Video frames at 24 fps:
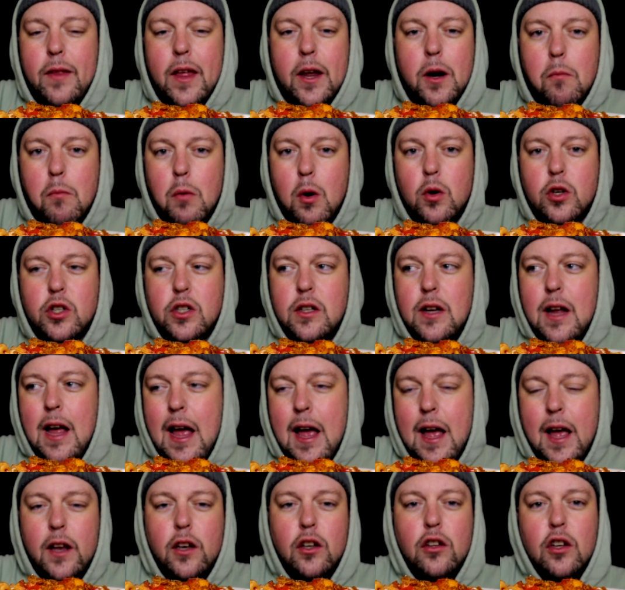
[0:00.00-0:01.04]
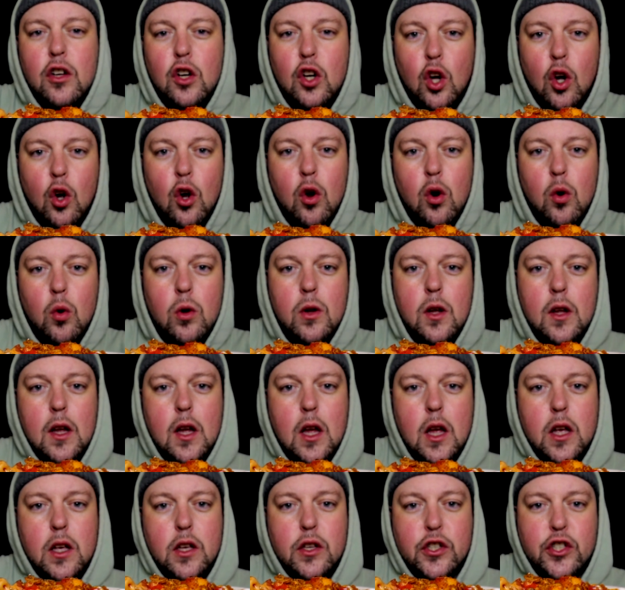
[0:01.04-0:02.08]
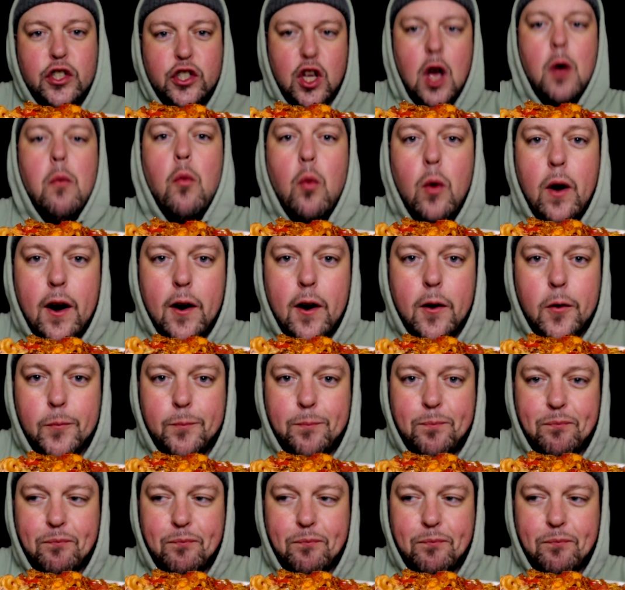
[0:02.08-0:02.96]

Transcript: That emotion had to go somewhere.